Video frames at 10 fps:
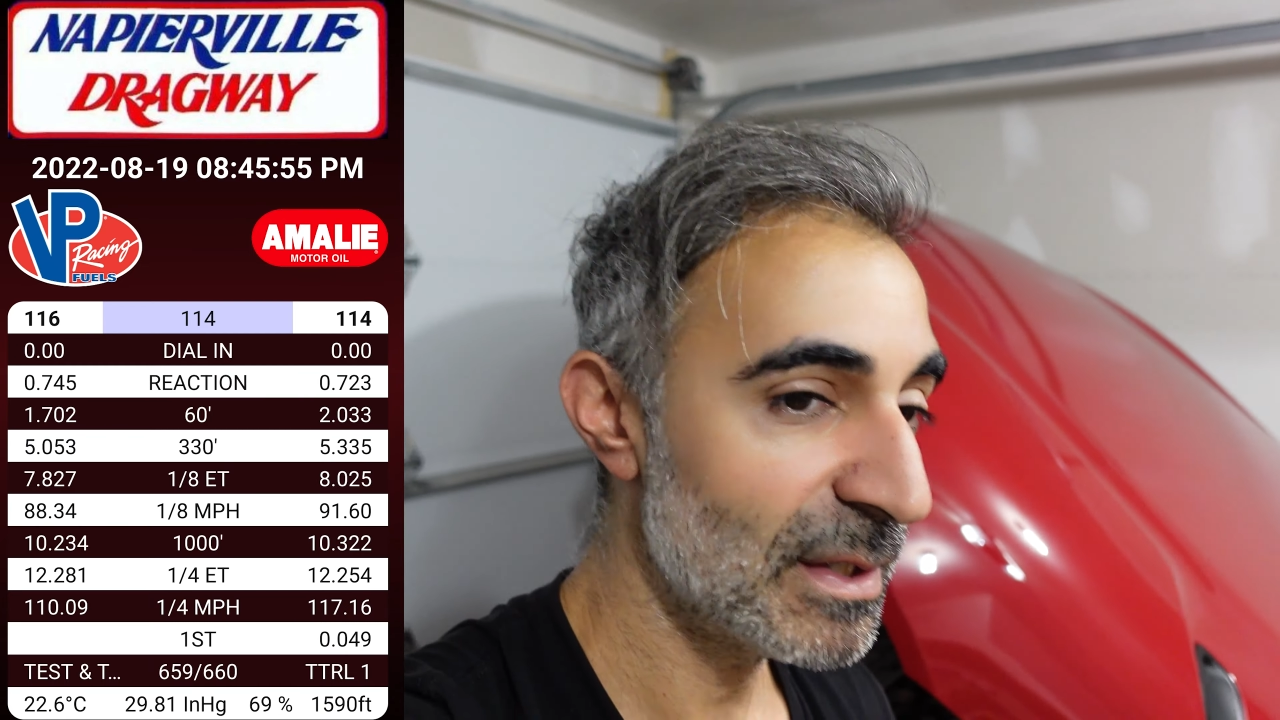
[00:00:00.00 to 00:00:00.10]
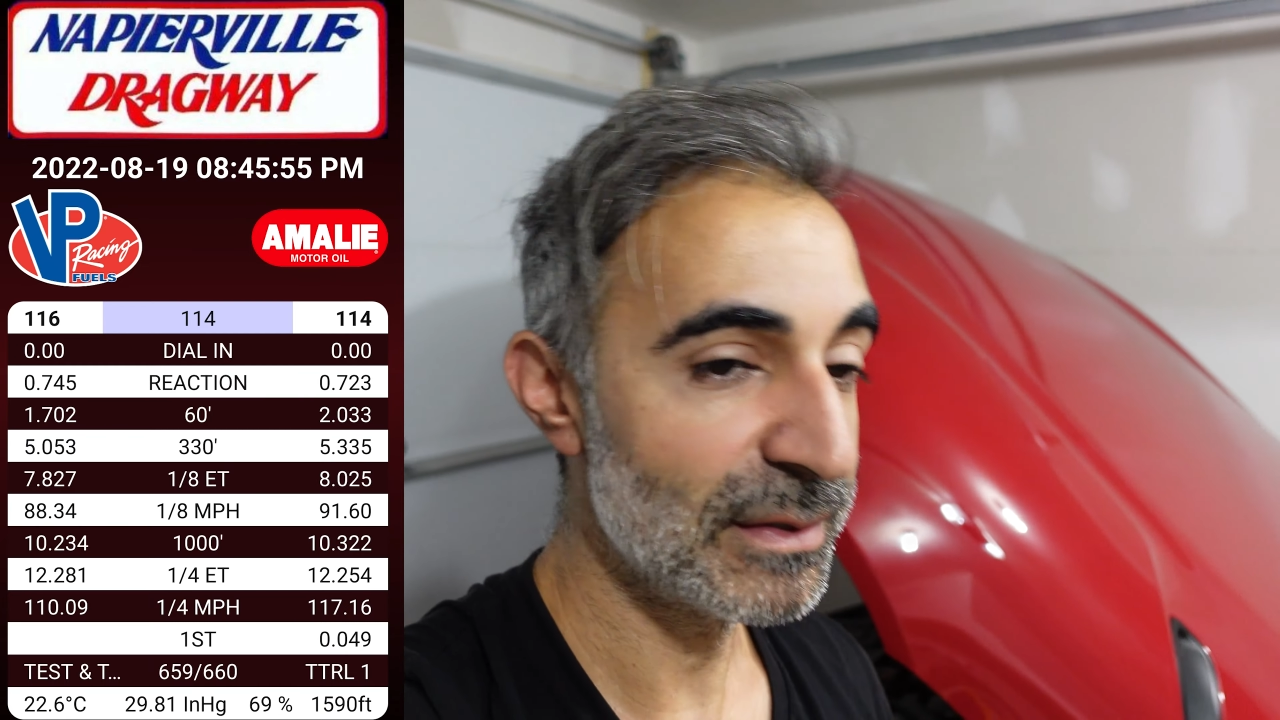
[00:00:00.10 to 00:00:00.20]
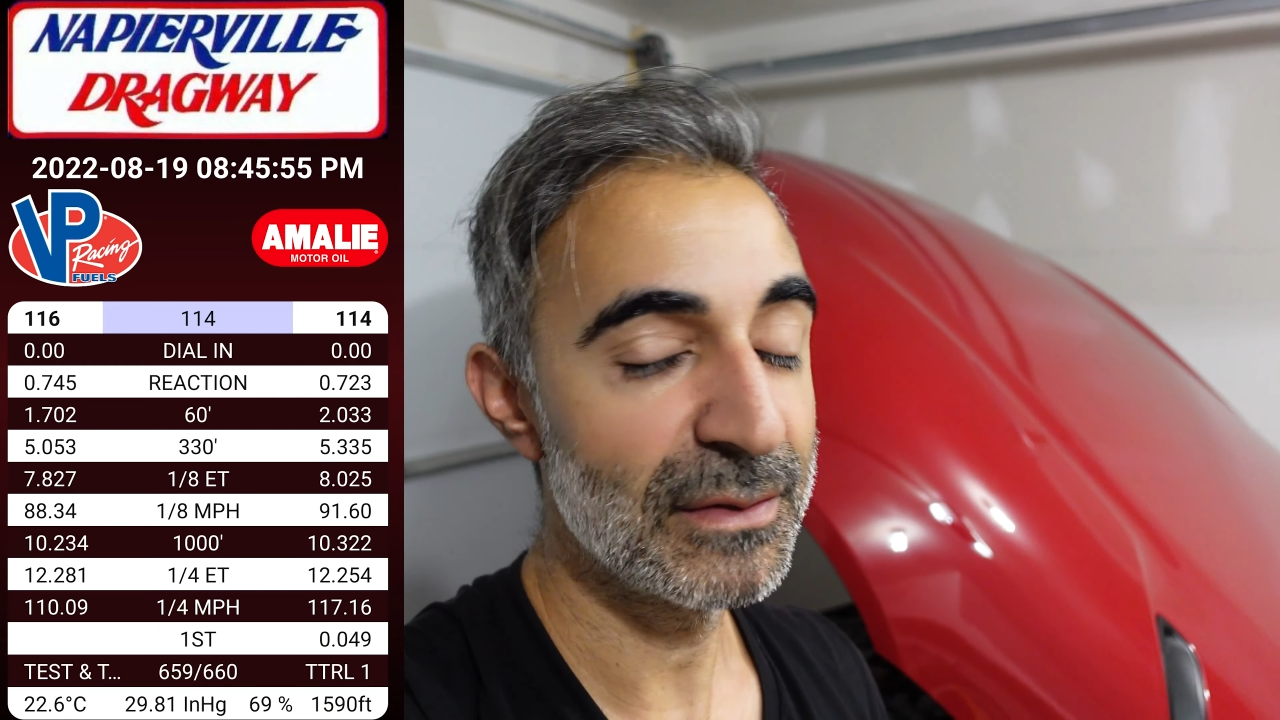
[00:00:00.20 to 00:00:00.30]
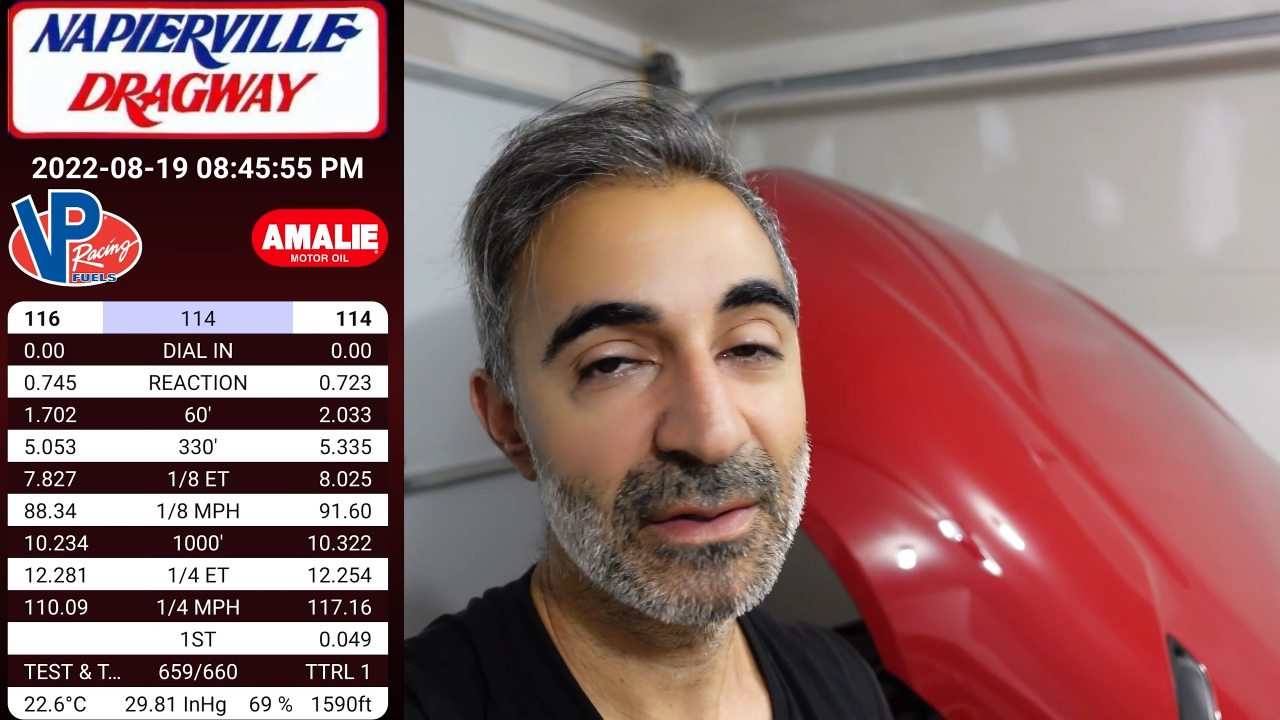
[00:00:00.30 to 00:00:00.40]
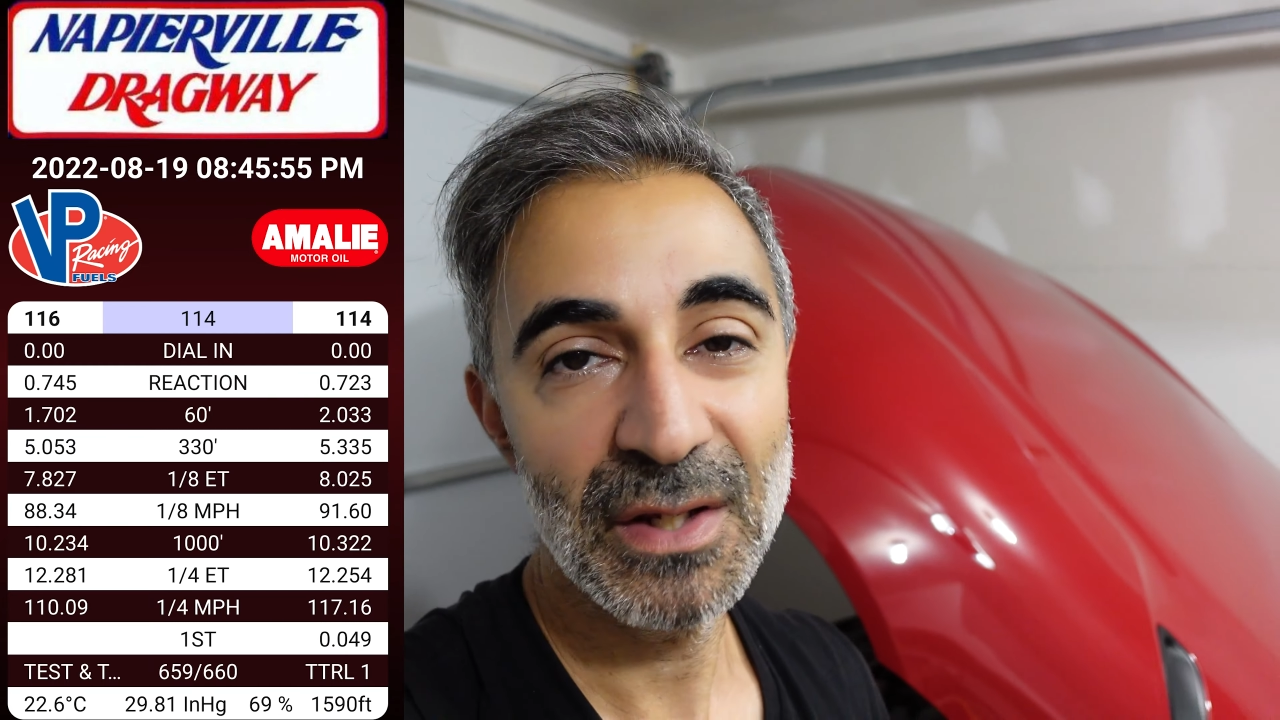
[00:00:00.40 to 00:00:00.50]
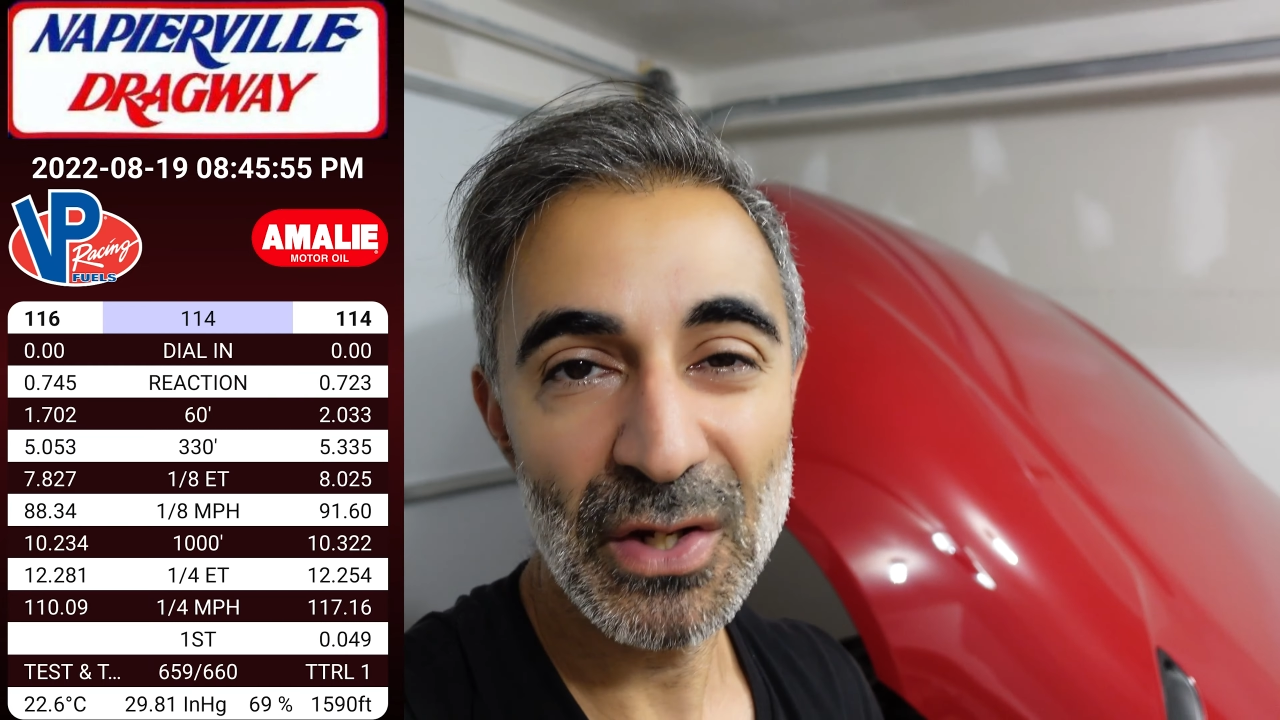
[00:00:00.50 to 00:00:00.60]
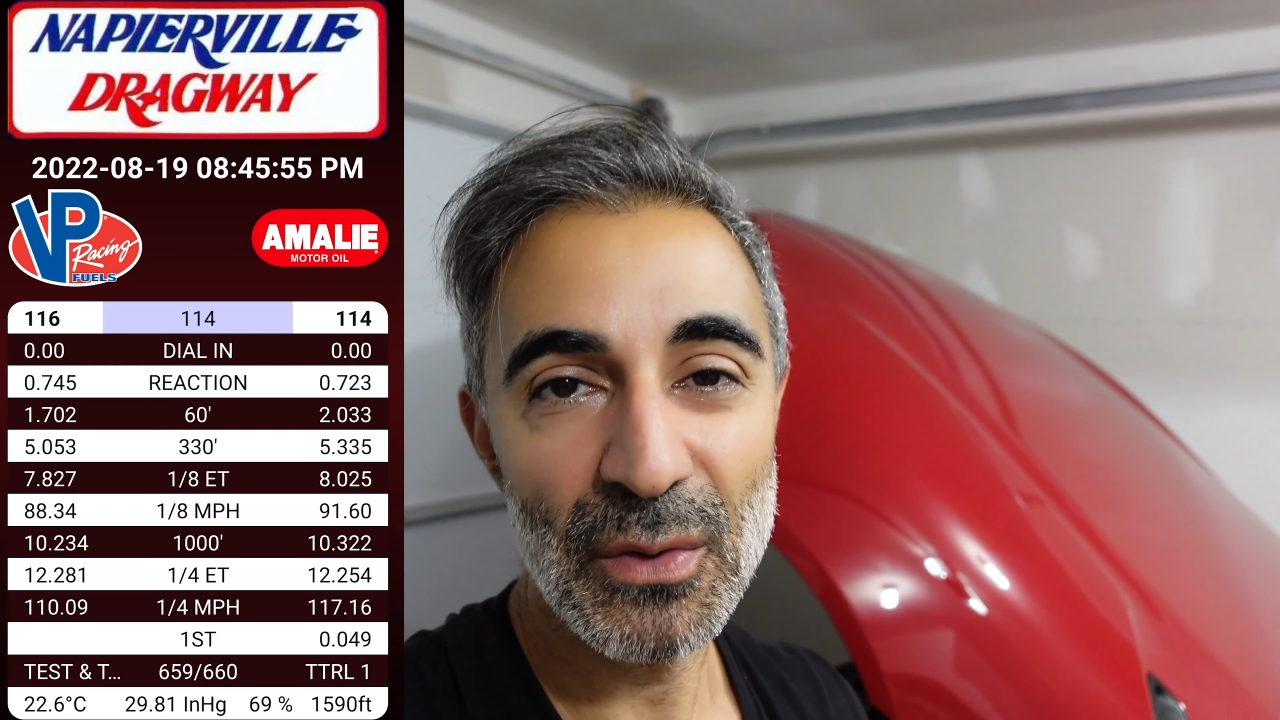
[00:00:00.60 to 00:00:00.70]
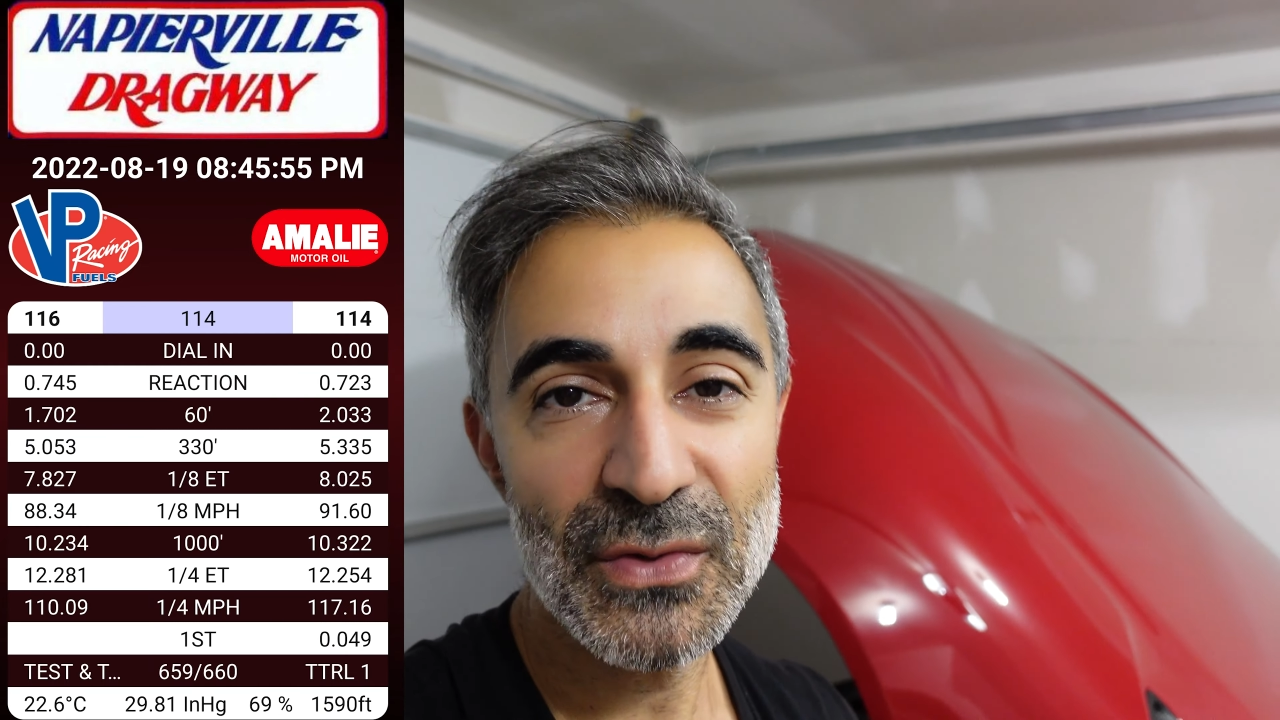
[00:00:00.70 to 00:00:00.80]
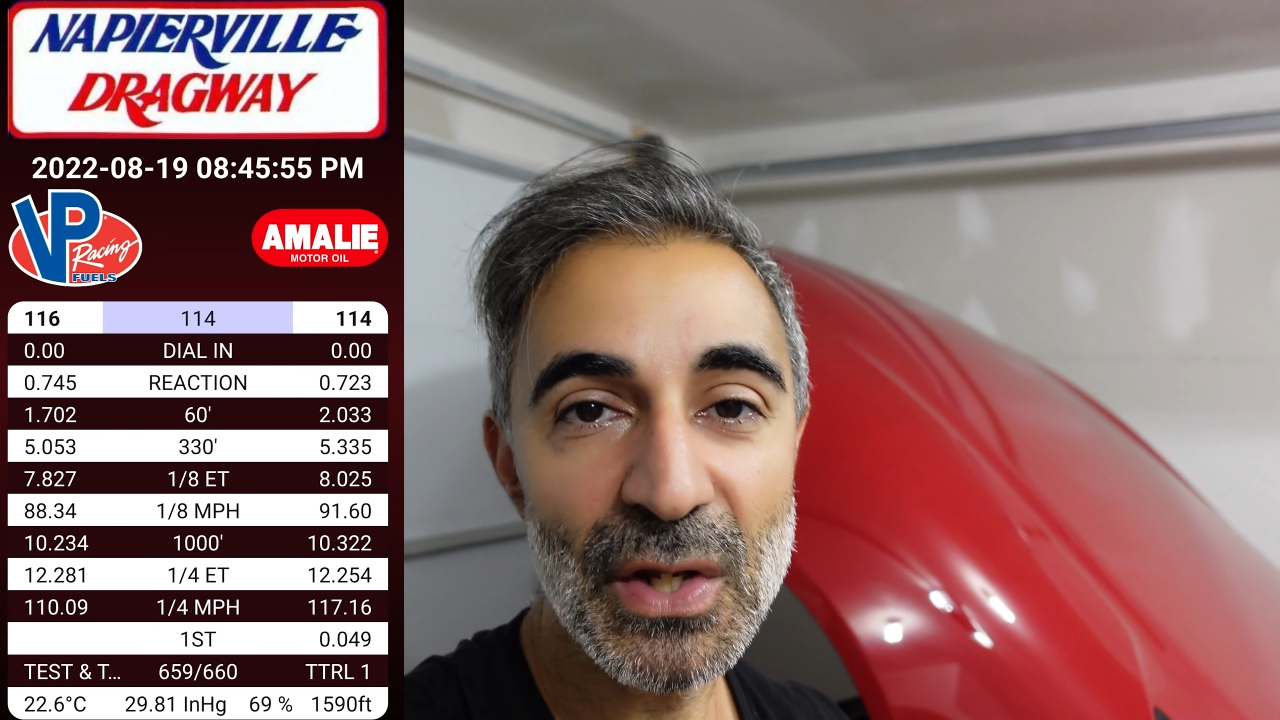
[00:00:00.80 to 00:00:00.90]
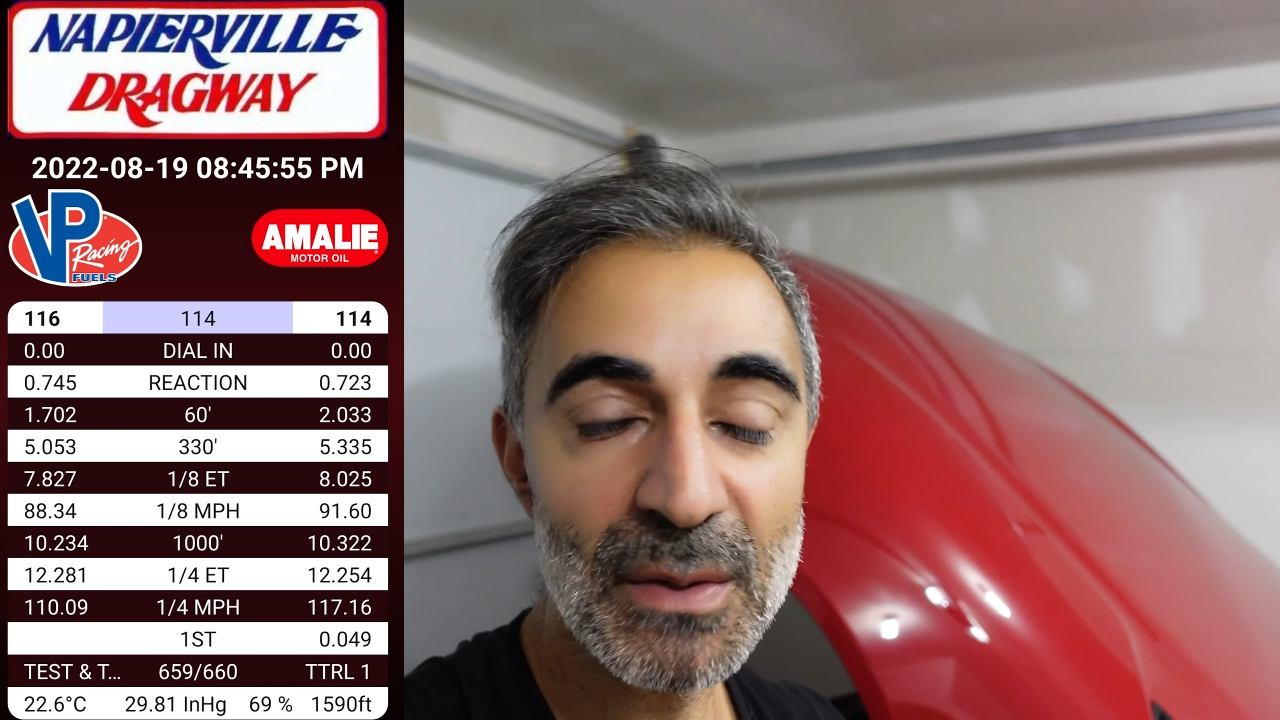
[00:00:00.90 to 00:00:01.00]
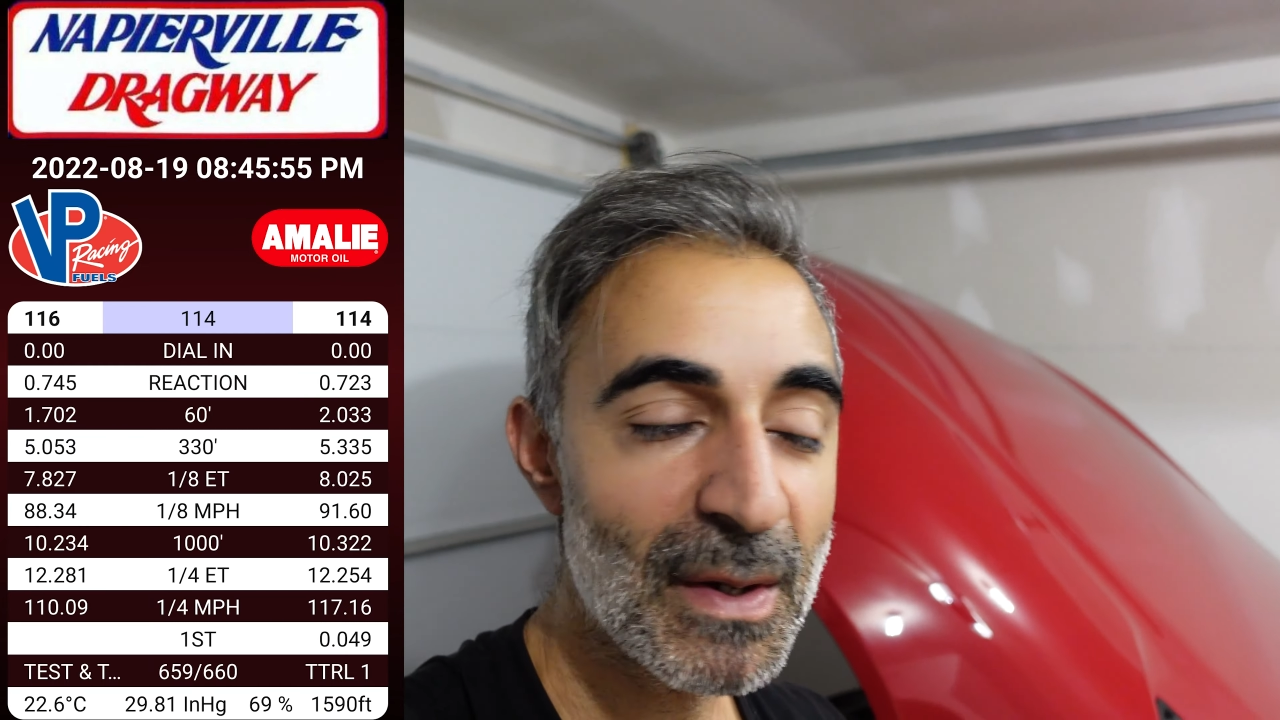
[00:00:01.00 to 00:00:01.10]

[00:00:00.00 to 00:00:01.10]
and it was all